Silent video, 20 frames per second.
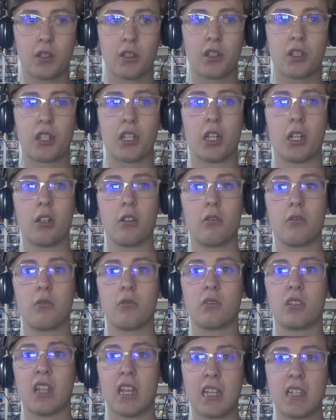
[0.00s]
So
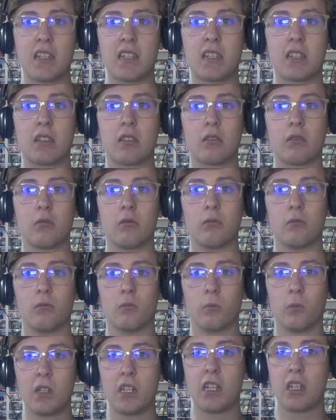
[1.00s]
that's,
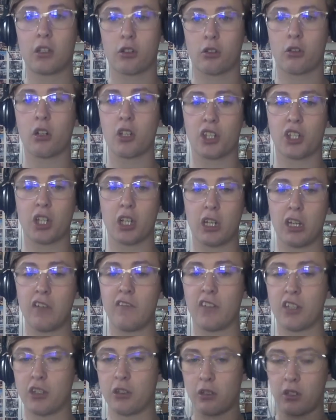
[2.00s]
we need to cross
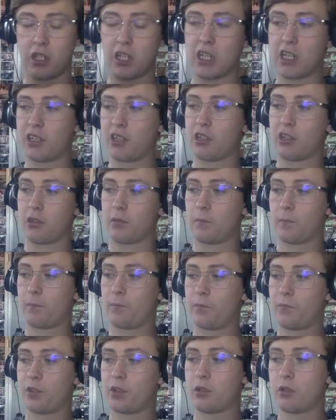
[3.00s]
over to the other
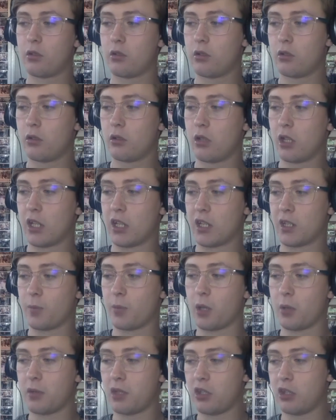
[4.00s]

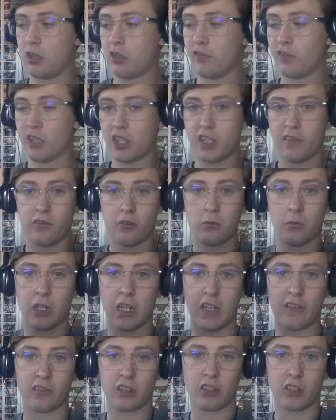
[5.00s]
Spider-Man universe if we want to have a